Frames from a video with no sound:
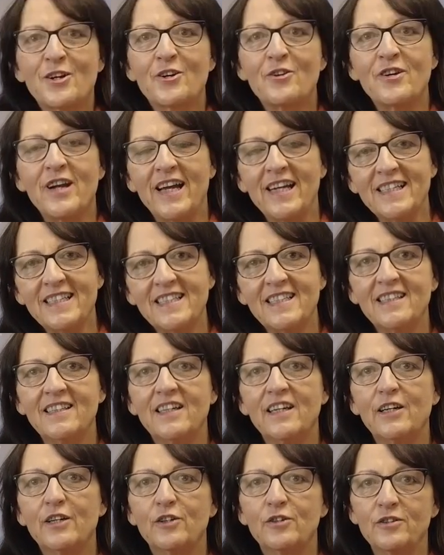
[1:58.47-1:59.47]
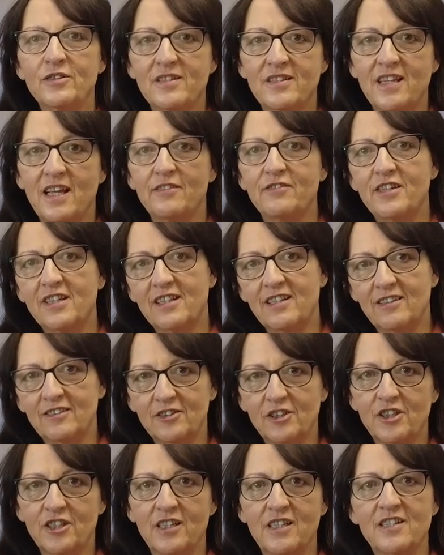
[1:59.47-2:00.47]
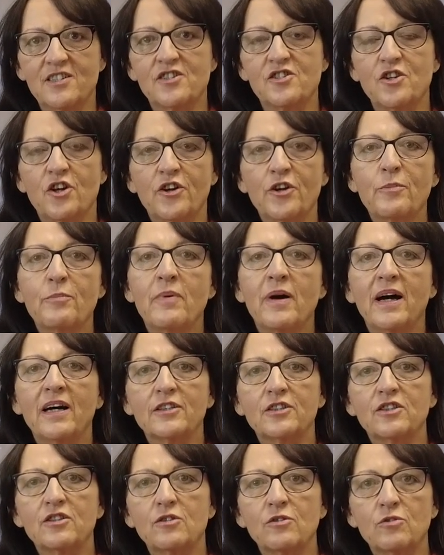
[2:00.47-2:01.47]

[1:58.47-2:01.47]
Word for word: Creating a good safety culture is not about